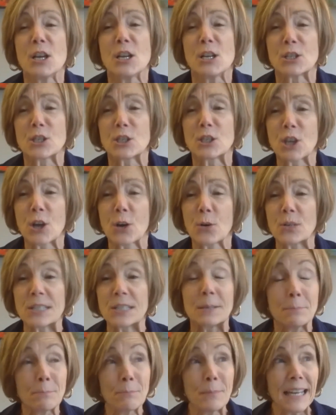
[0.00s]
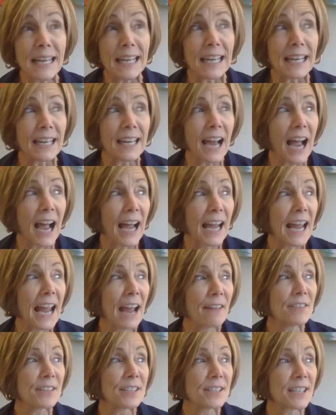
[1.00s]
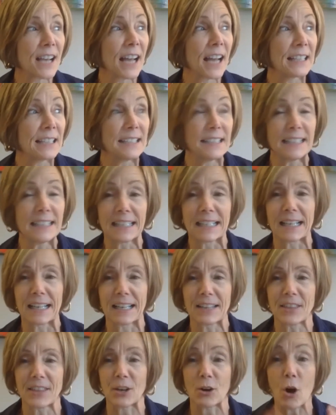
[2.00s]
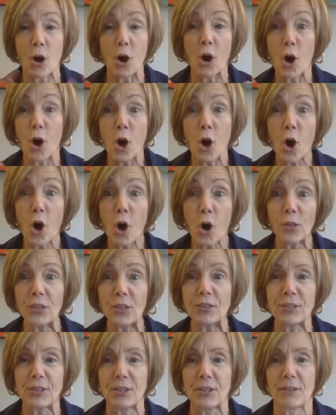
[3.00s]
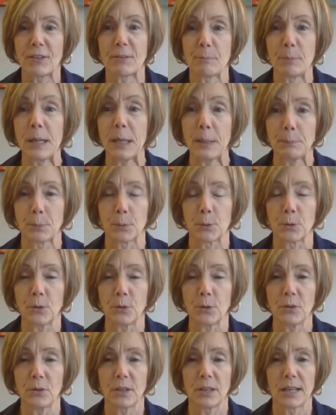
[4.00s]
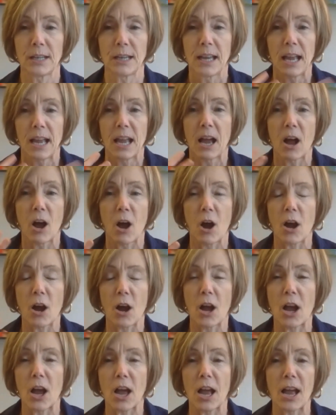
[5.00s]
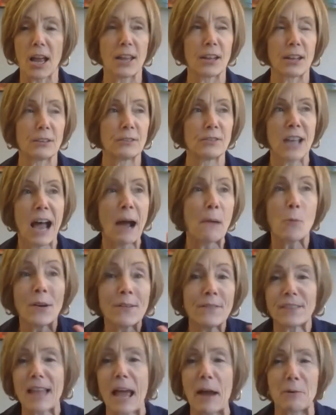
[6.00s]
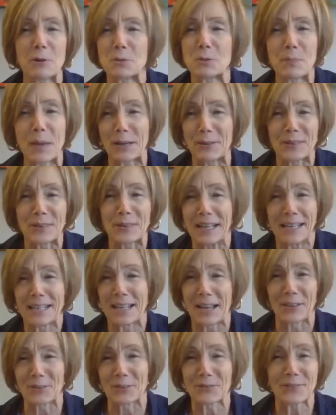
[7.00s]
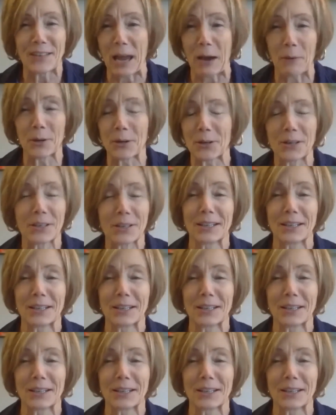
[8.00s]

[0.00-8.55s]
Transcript: So to me, I have this idea that all people, not one flower is better than another flower.